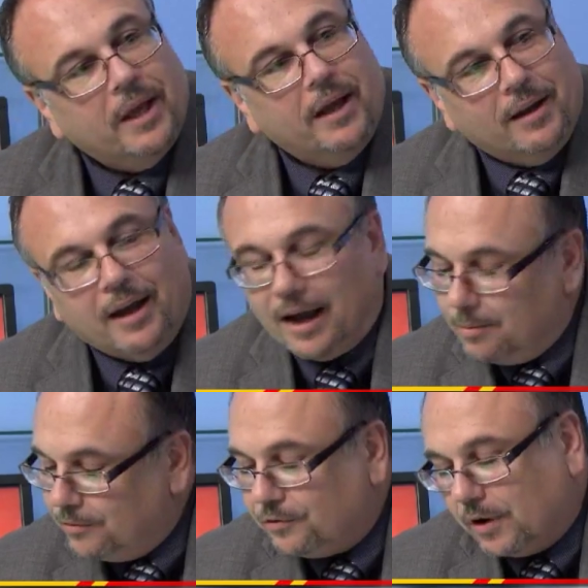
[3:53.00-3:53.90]
Yeah,
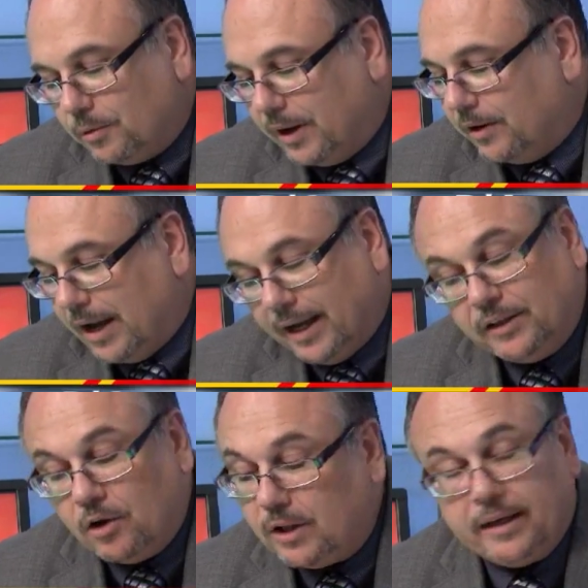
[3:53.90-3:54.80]
I'm a front runner. I
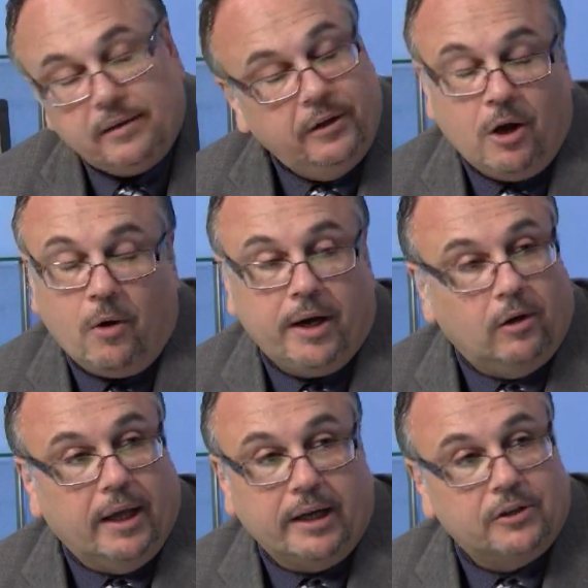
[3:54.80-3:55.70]
don't like
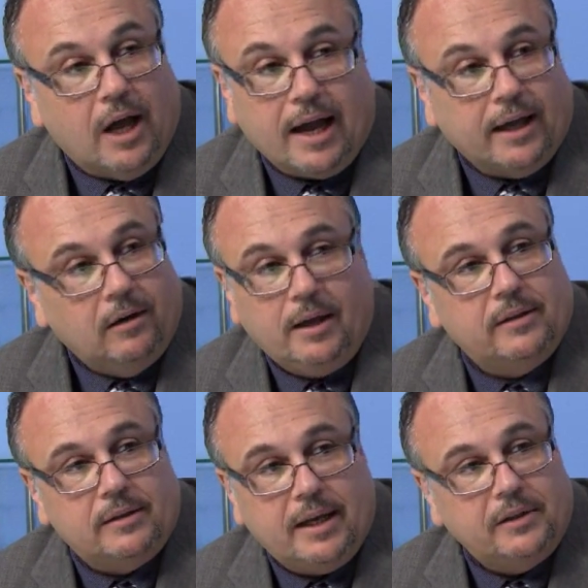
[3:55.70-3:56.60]
chalk. I don't
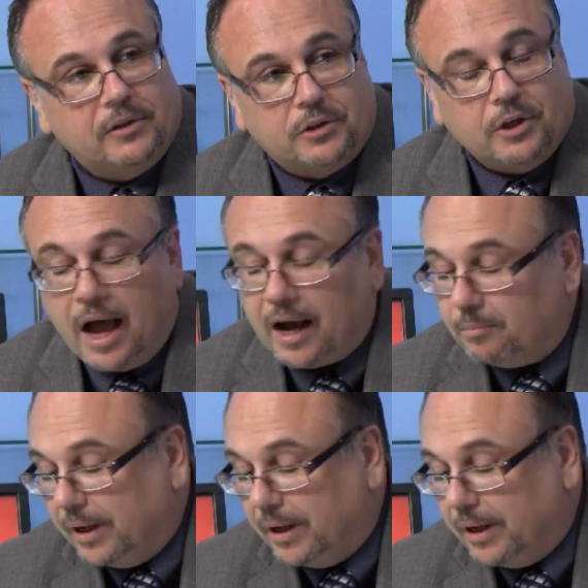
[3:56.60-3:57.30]
like the taste of chalk.